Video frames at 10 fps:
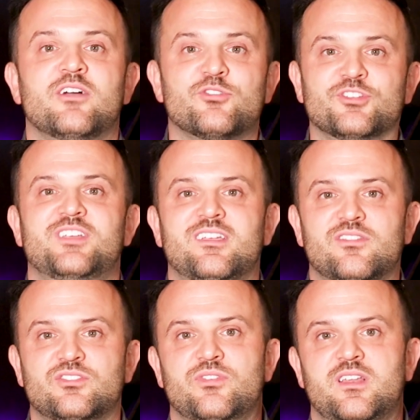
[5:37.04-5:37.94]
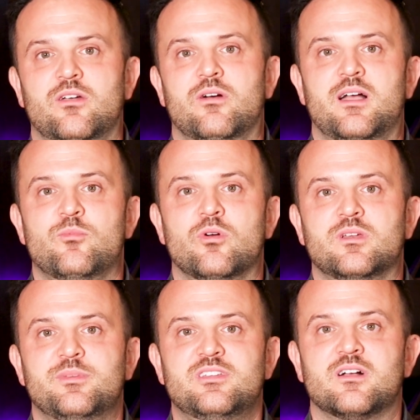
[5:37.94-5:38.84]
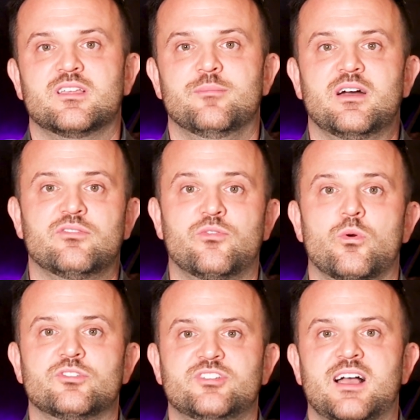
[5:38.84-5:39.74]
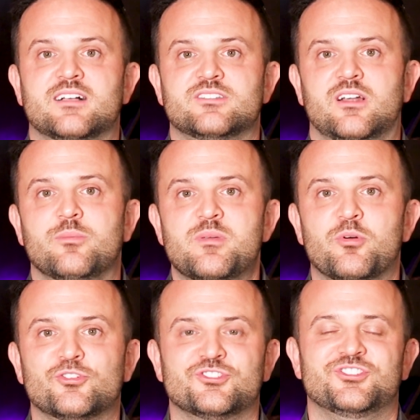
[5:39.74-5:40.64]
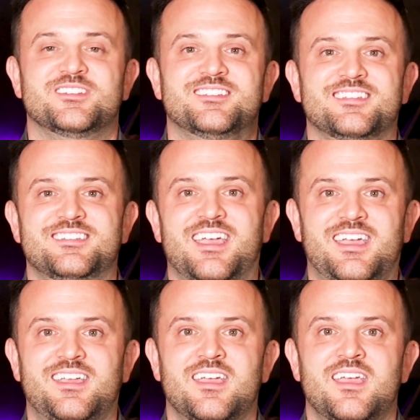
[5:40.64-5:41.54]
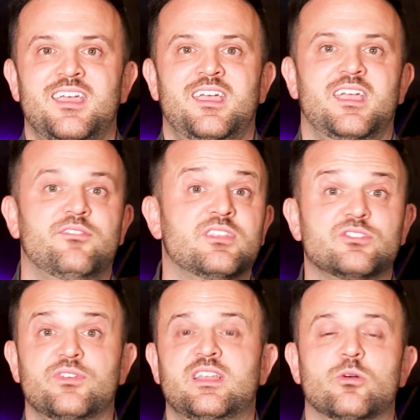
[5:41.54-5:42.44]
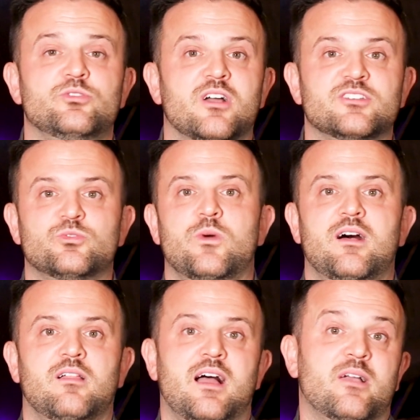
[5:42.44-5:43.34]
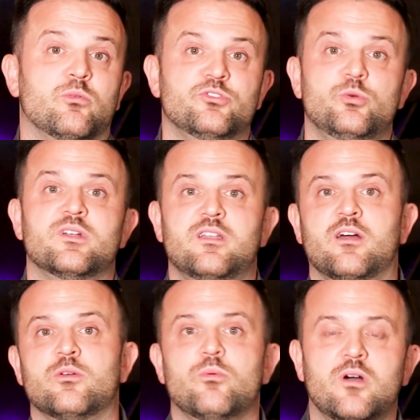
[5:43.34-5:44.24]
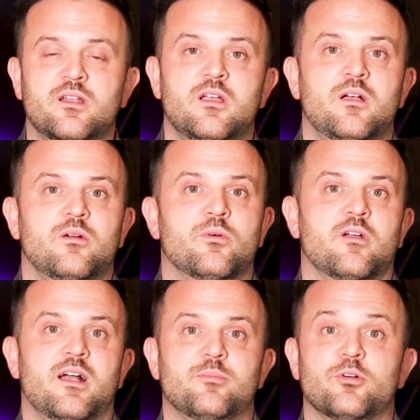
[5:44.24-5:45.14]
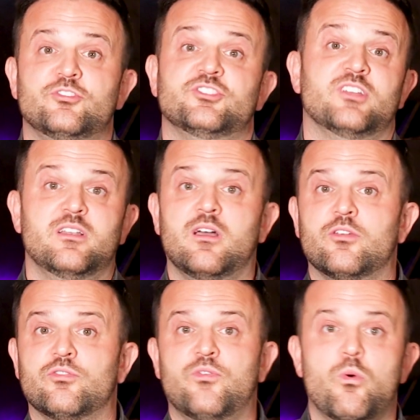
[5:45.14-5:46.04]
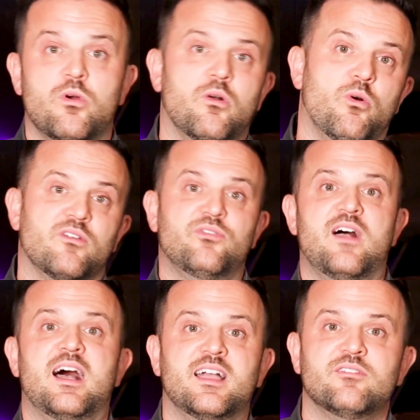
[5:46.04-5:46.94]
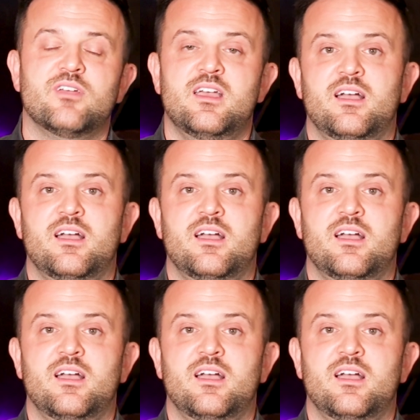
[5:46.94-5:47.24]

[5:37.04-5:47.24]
Now, for the sake of this video, I'm going to be talking about 4 stocks that I'll be purchasing today. If this video does well, I will do another one where I purchase another 4 or 5.